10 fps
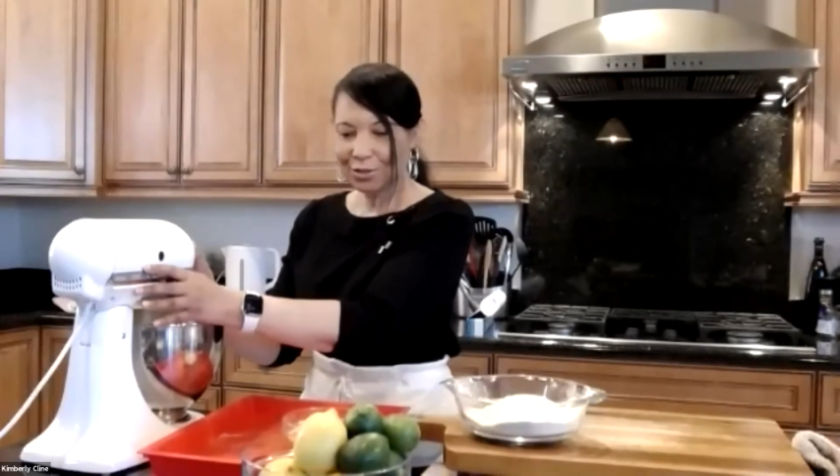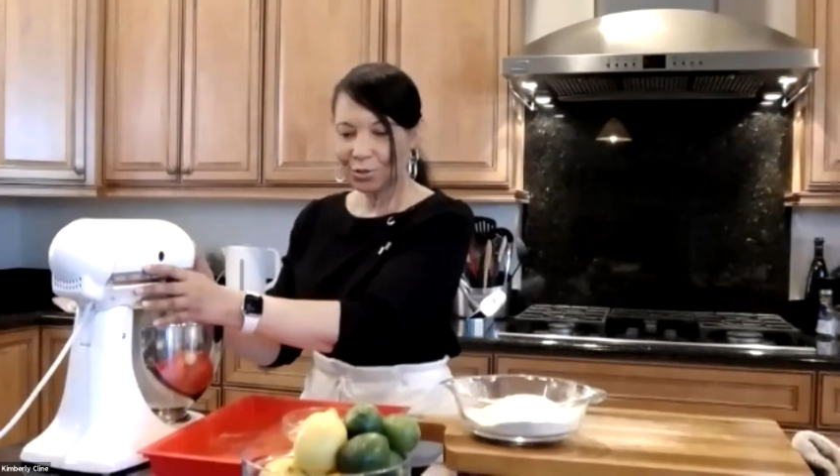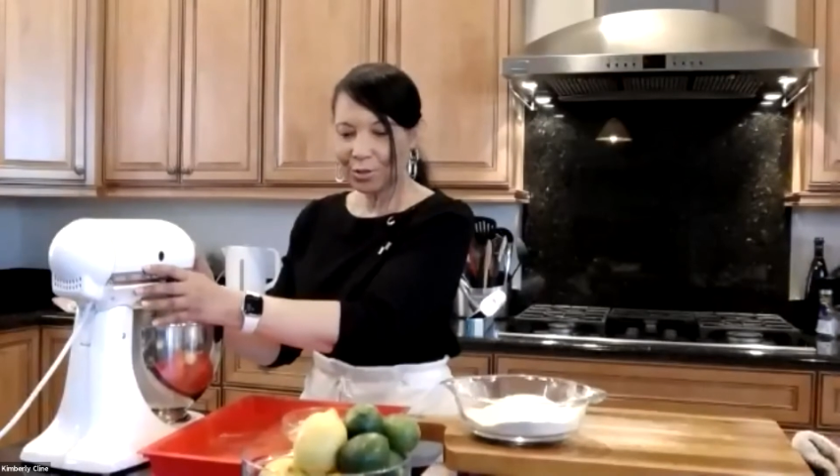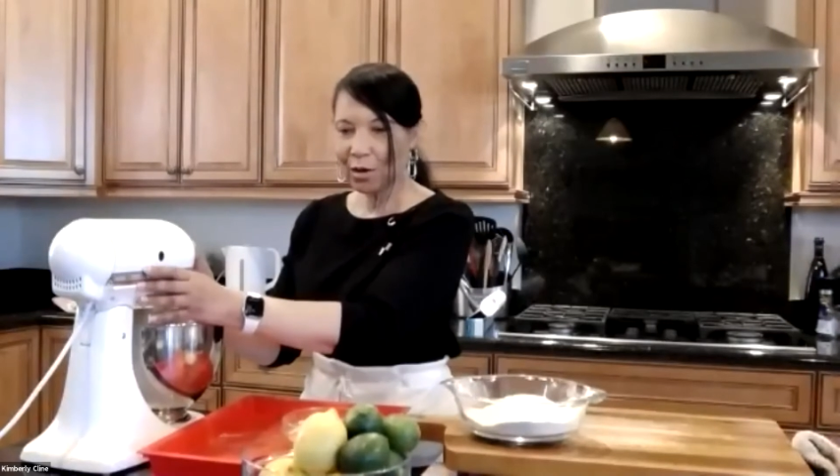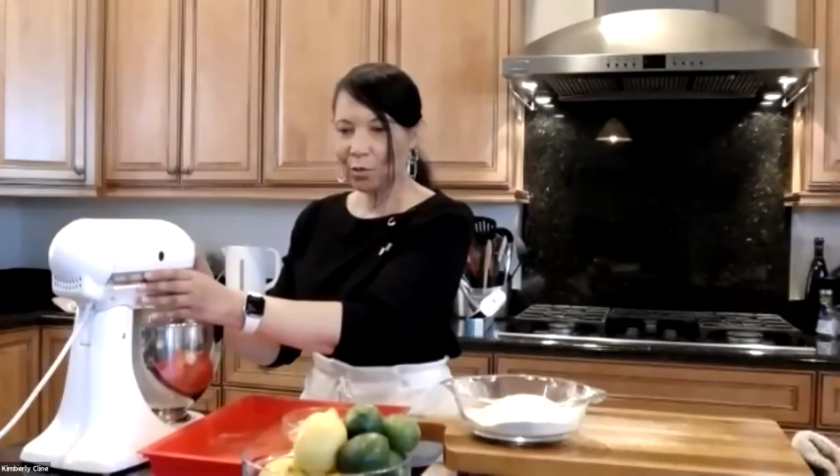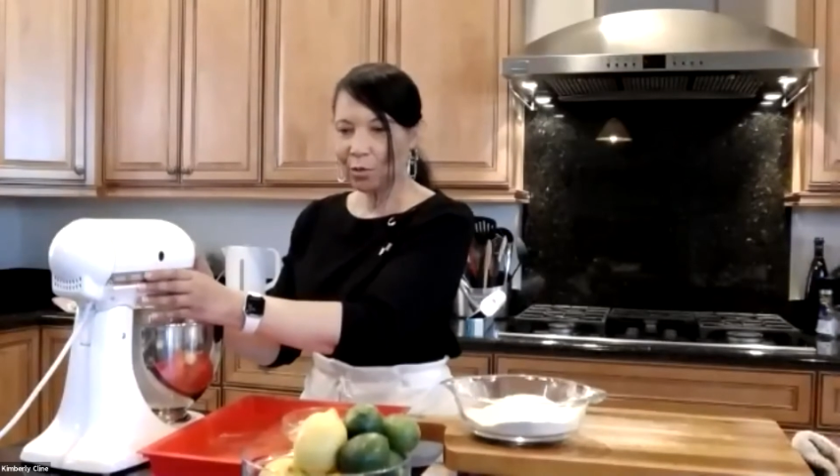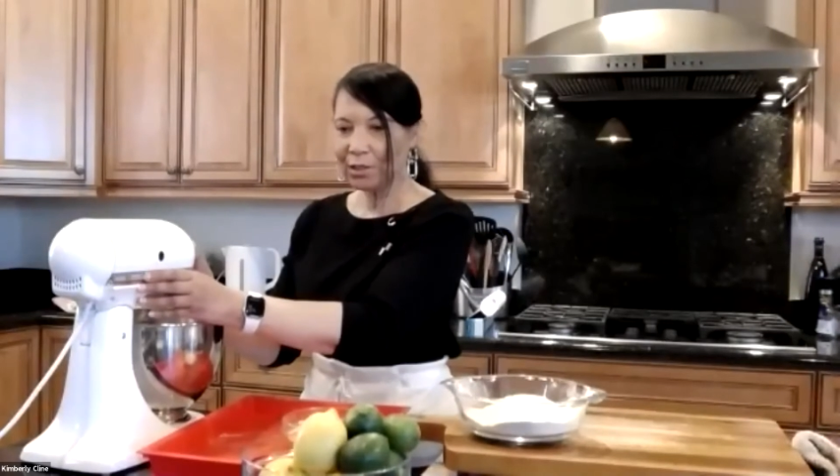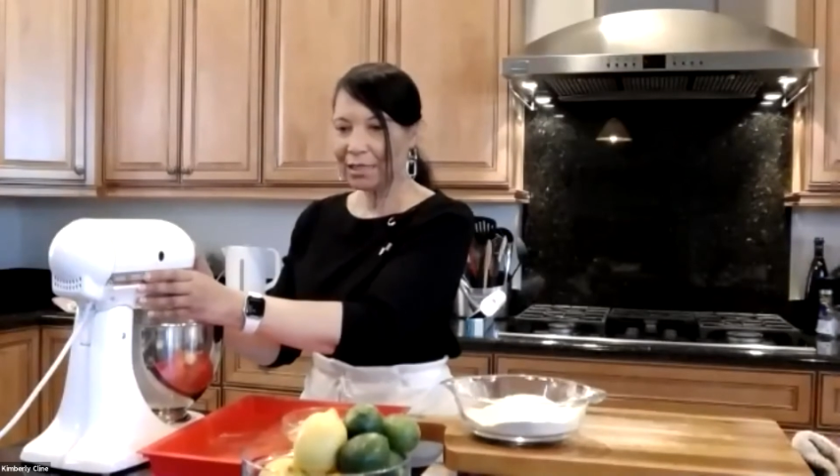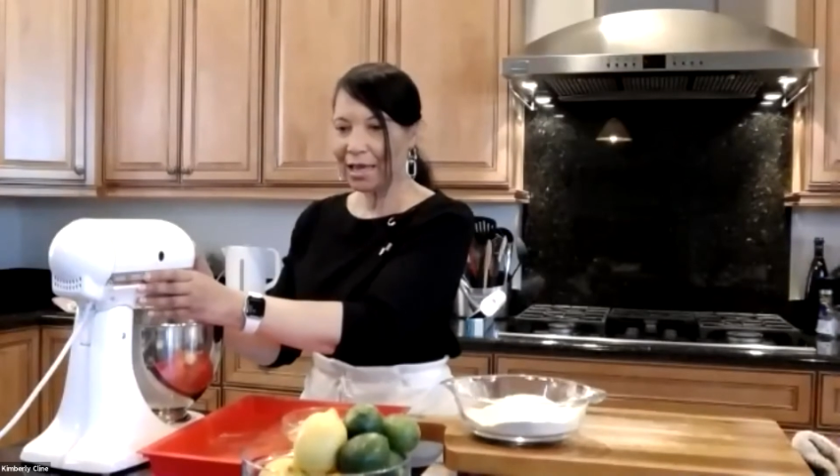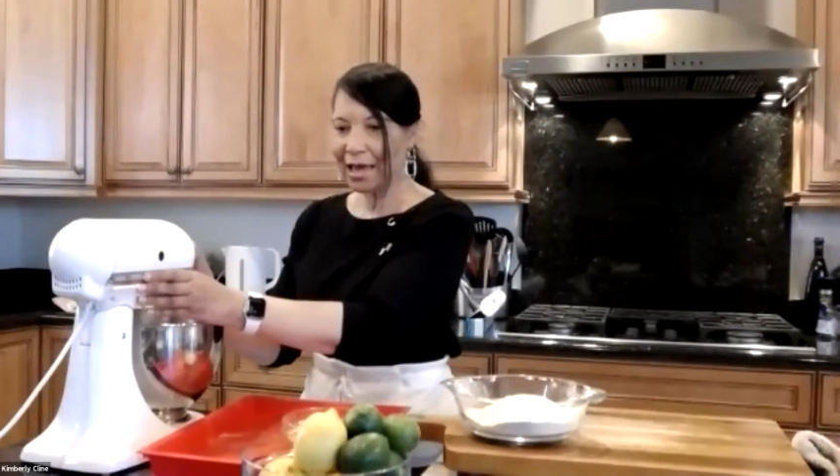So now I want to